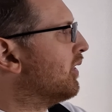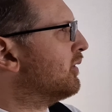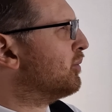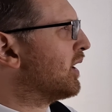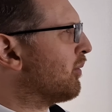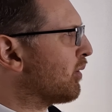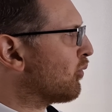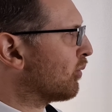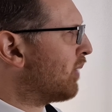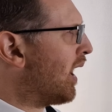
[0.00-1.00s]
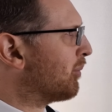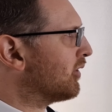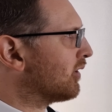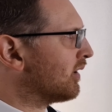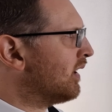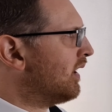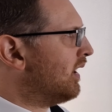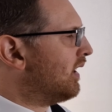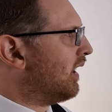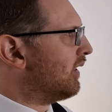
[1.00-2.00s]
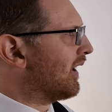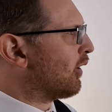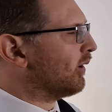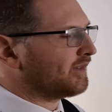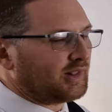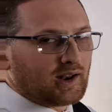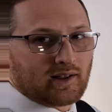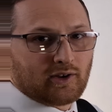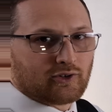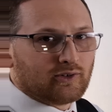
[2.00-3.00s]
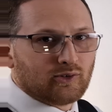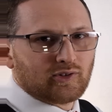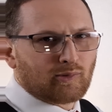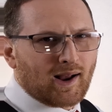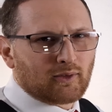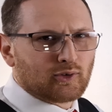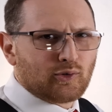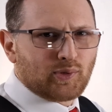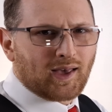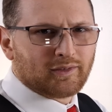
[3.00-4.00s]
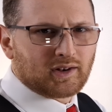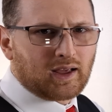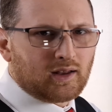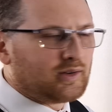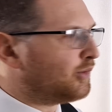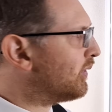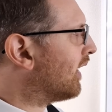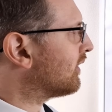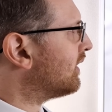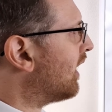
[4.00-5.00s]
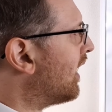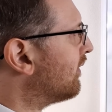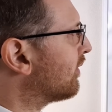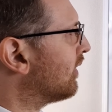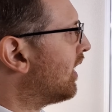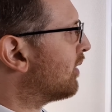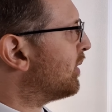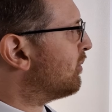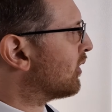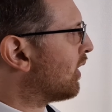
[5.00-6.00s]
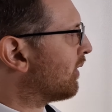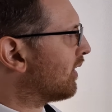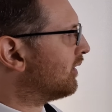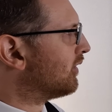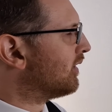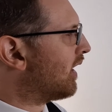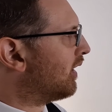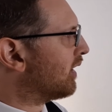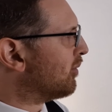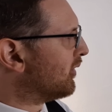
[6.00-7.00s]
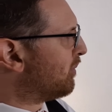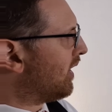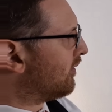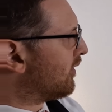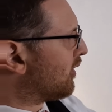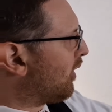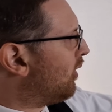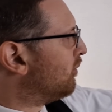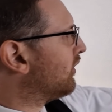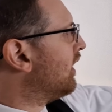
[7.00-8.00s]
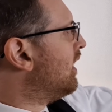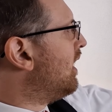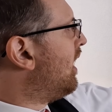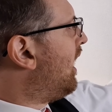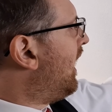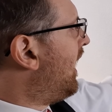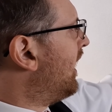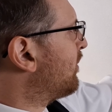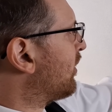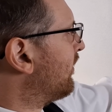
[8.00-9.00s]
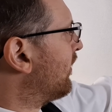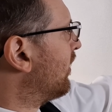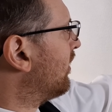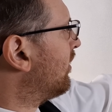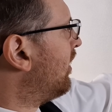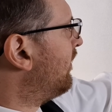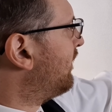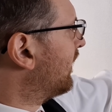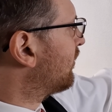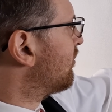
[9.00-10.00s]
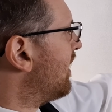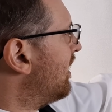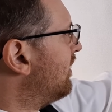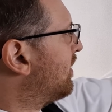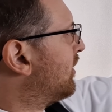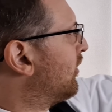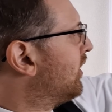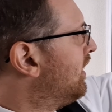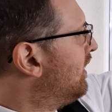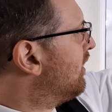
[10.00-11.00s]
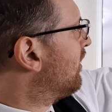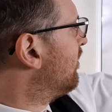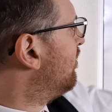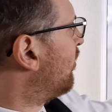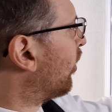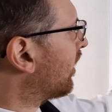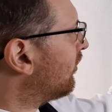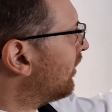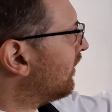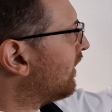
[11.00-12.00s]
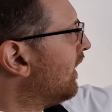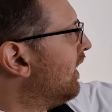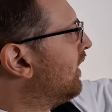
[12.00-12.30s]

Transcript: They're becoming more popular. That caused a lot of issues around 2008, 2009 for a lot of people going under and unable to pay for their homes. I prefer fixed rate 30-year mortgages.